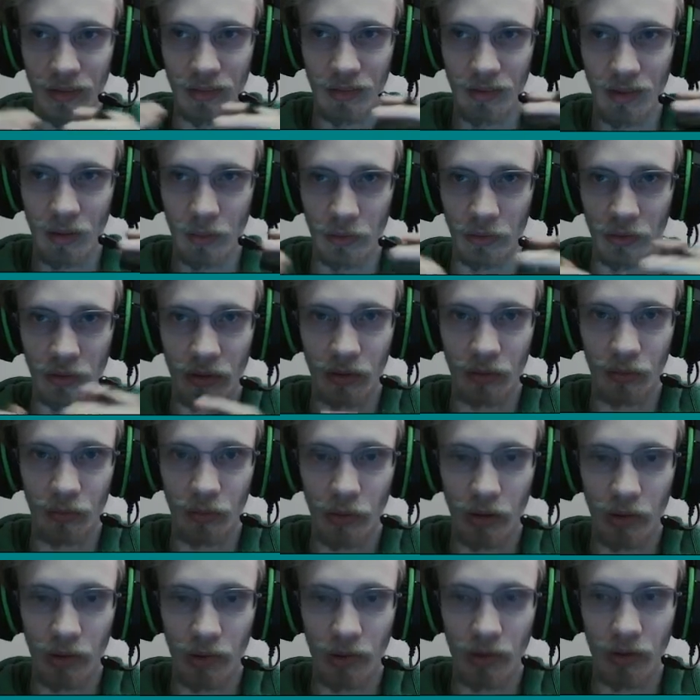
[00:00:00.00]
there was no
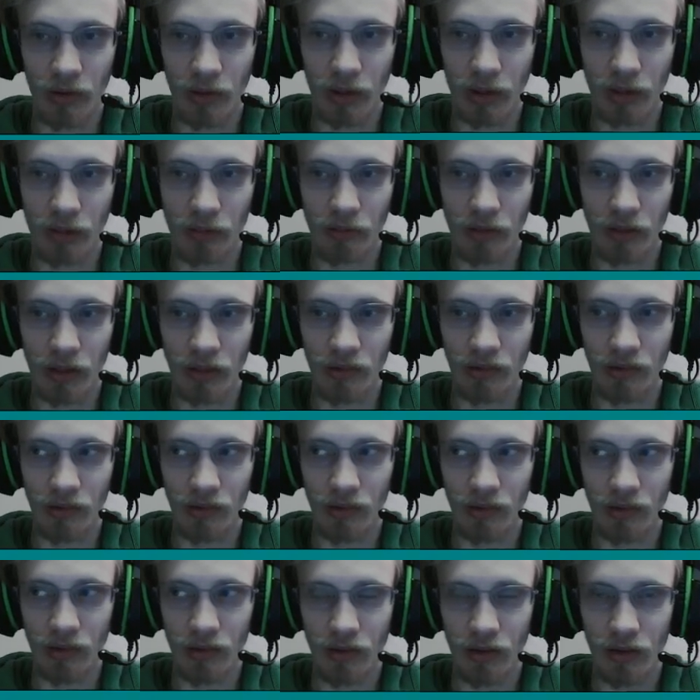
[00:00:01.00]
real conflicts
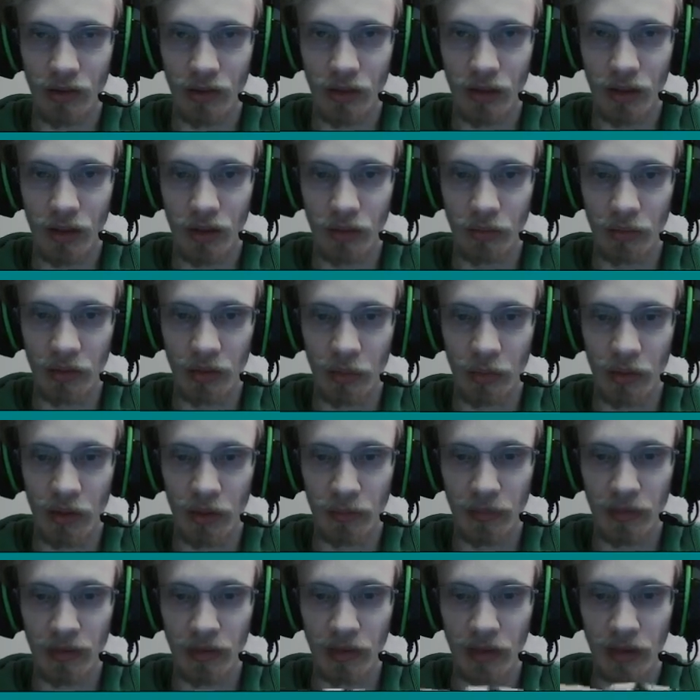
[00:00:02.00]
with the
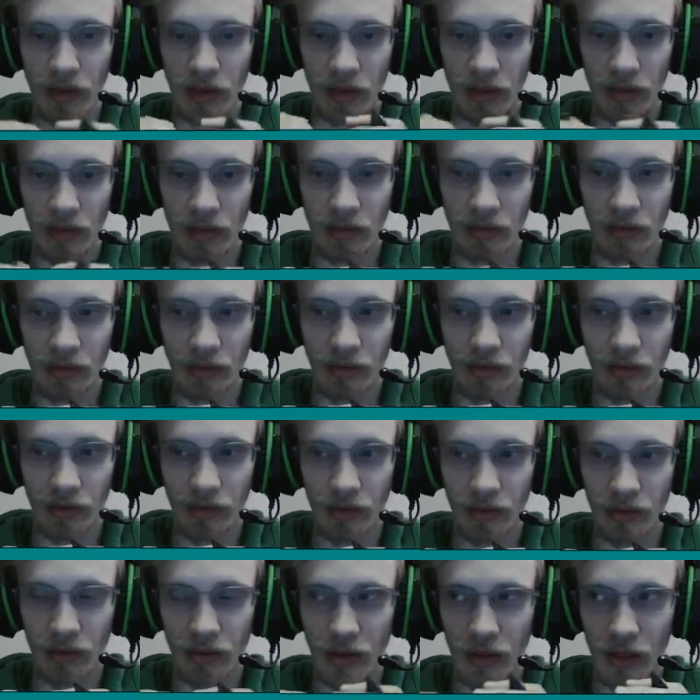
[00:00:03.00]
puppet, and
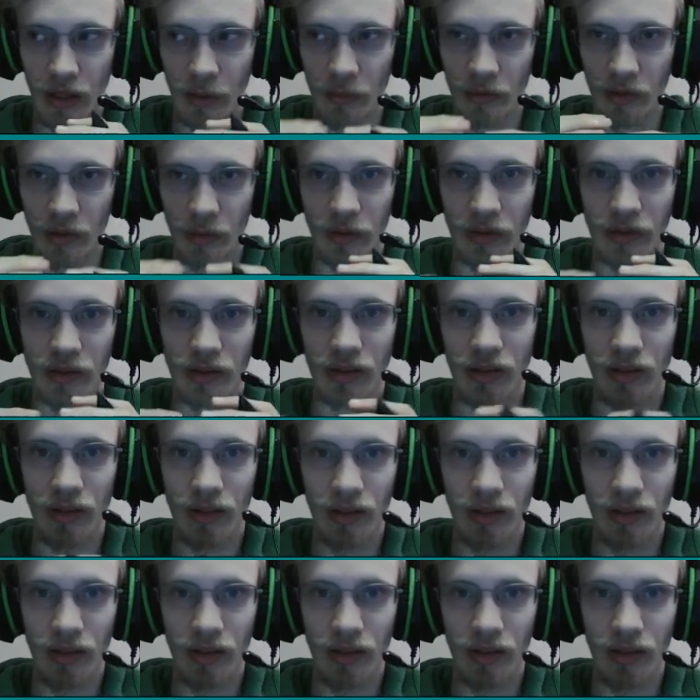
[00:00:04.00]
I was able to